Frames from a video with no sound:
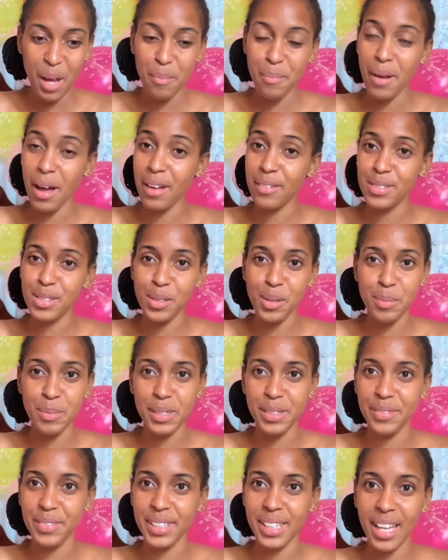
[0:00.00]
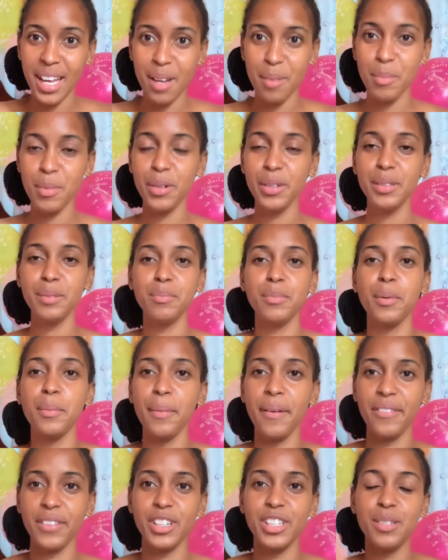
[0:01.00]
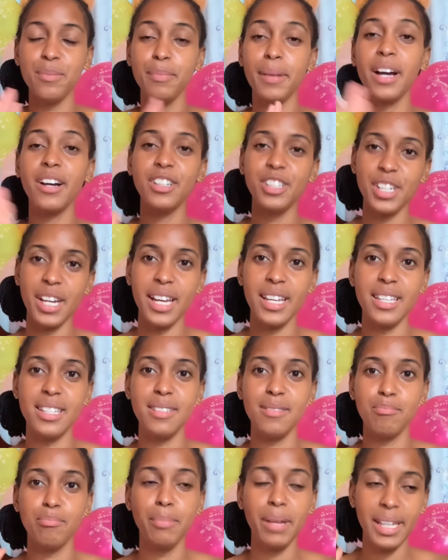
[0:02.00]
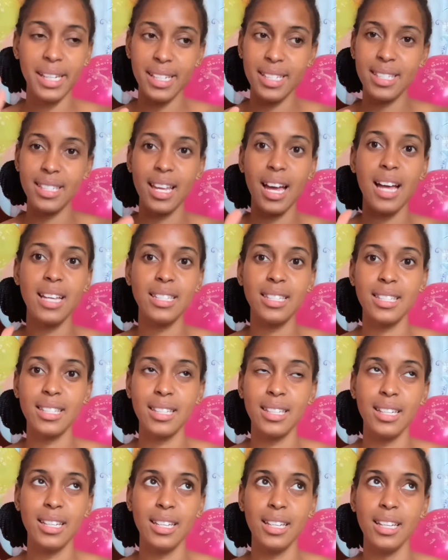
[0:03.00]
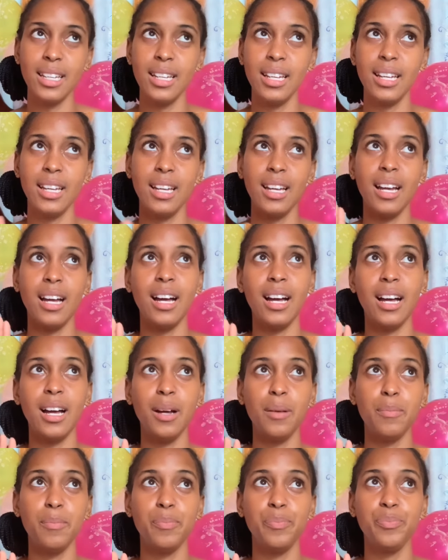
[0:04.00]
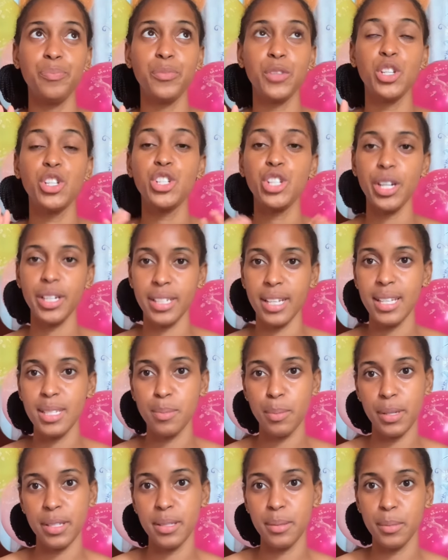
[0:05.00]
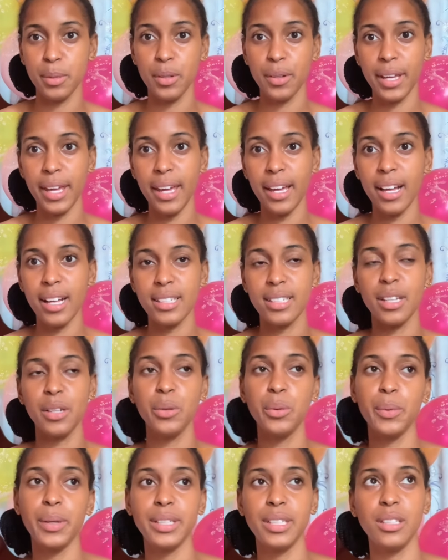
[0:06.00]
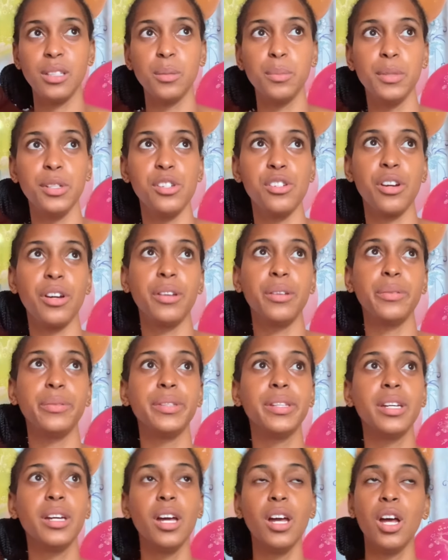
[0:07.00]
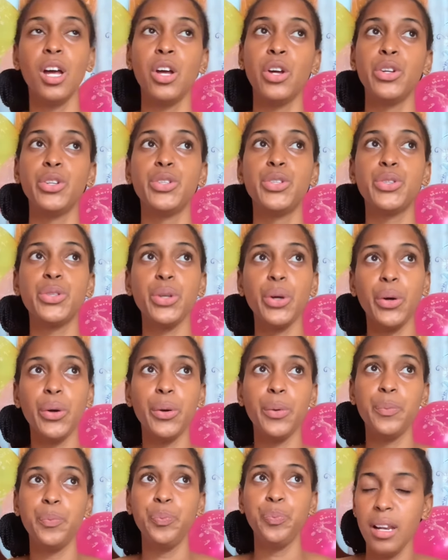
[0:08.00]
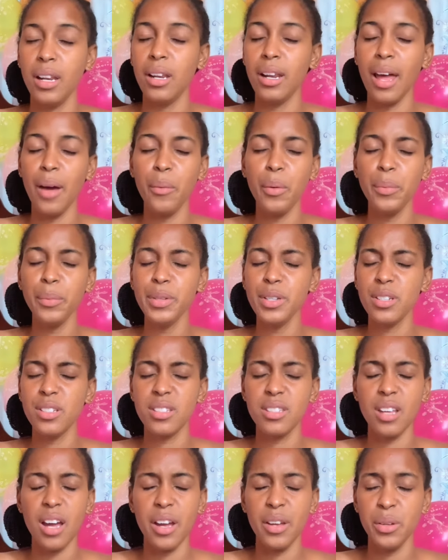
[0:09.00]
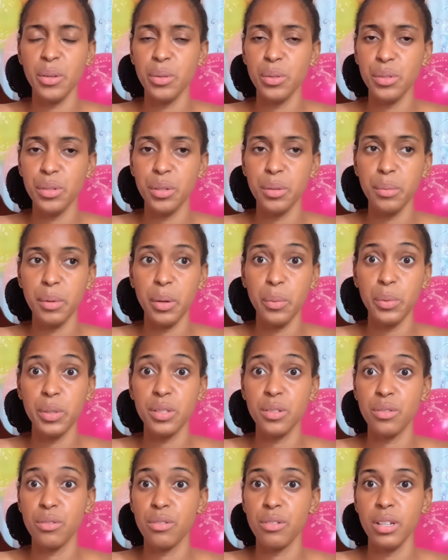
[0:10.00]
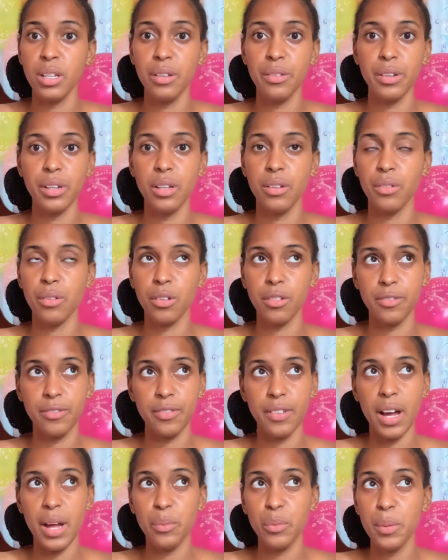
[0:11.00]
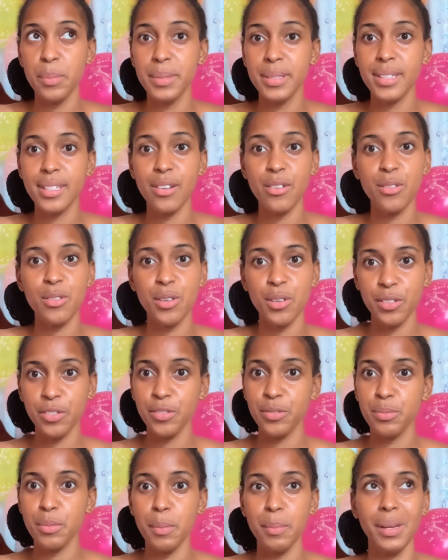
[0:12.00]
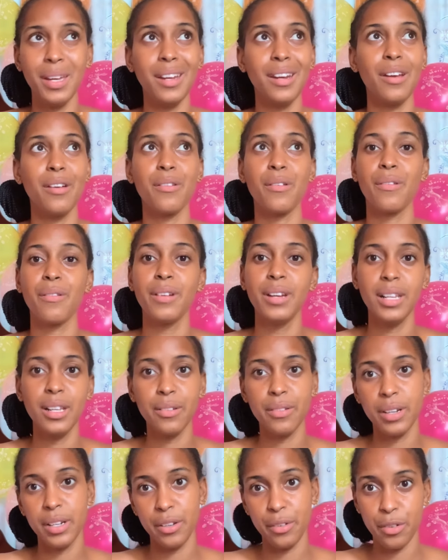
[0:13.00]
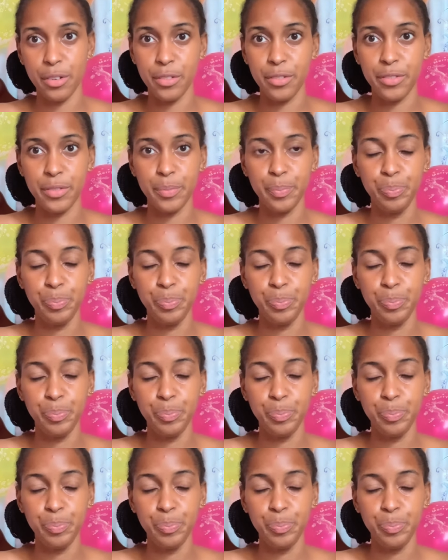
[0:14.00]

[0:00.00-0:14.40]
I have so much to talk about but I'm gonna try to make this as um short as possible okay because I don't want it to be drawn out so like when we just started youtube it was really really rough and when we say rough i mean really really rough